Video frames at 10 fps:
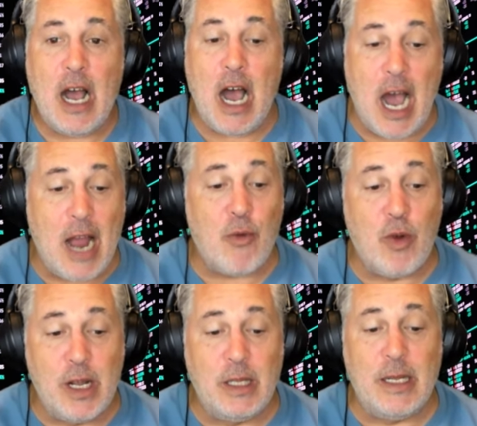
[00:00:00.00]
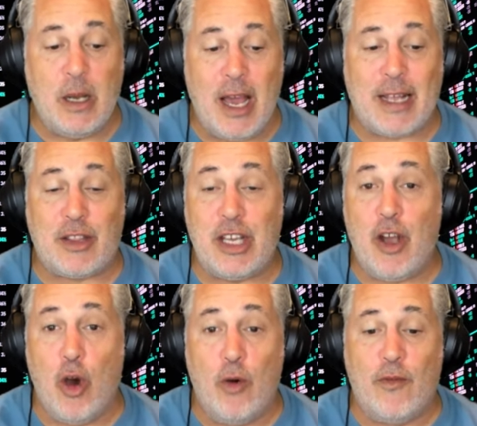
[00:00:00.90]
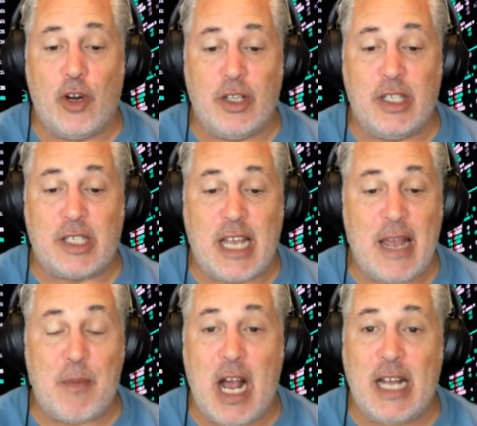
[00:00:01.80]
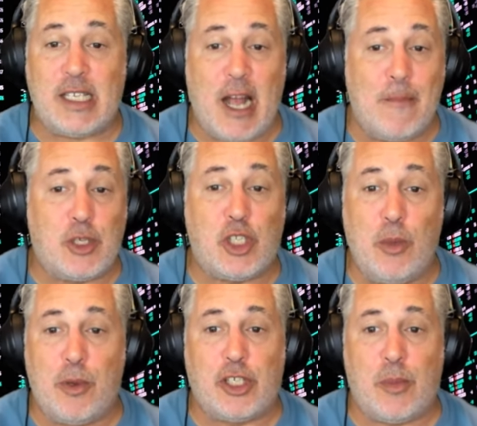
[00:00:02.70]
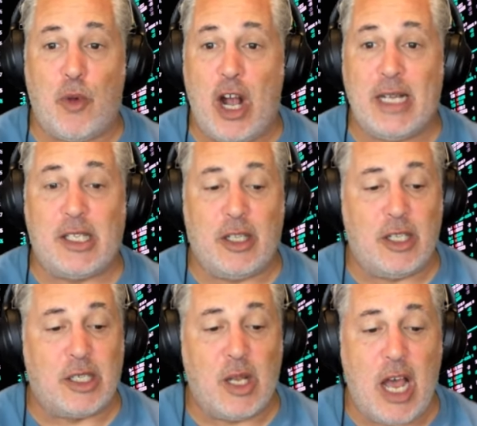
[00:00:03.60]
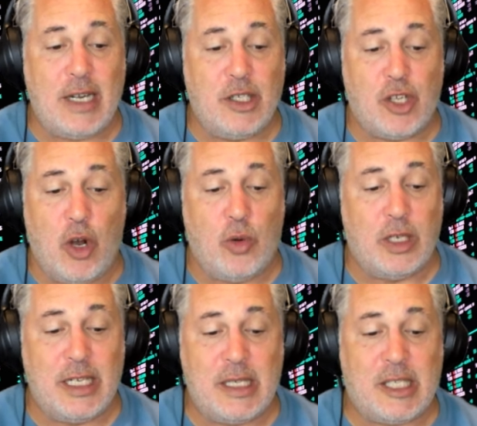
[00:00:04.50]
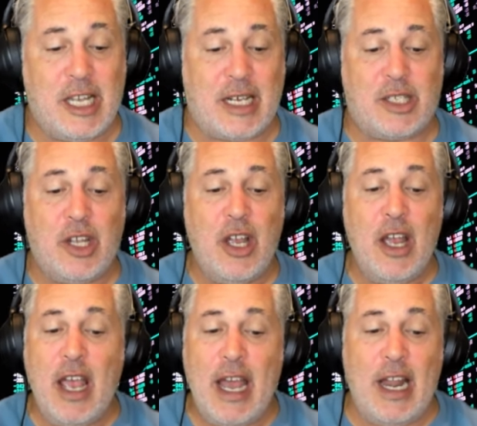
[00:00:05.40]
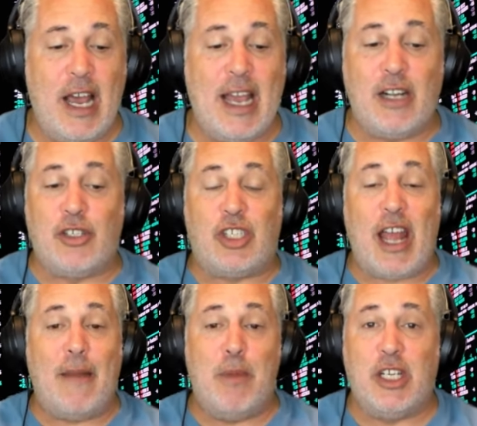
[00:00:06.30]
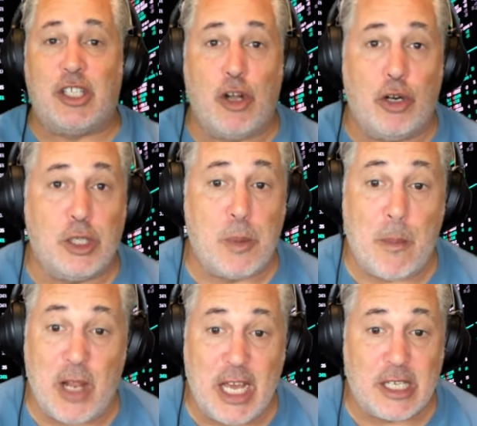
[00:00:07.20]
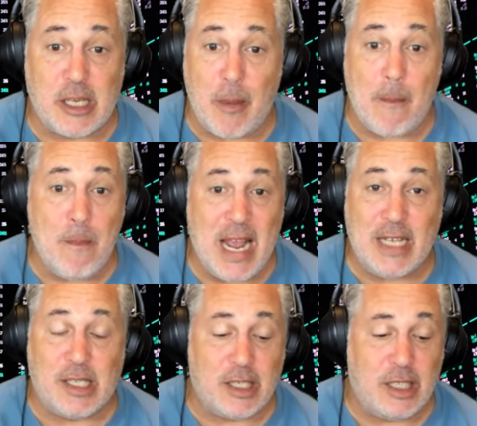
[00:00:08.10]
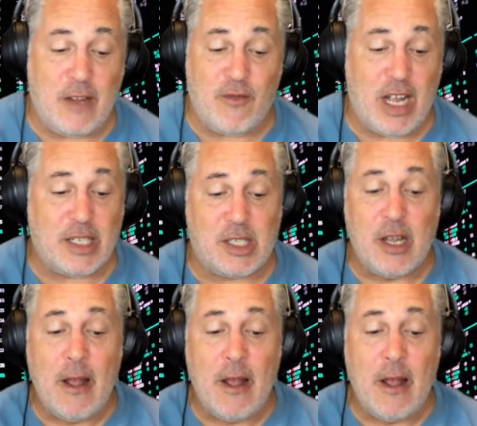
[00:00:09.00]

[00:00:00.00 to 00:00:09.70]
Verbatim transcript: I really like the over in this game, guys. I'm super surprised that this line is only six. And I understand Minnesota's been playing some amazing defense.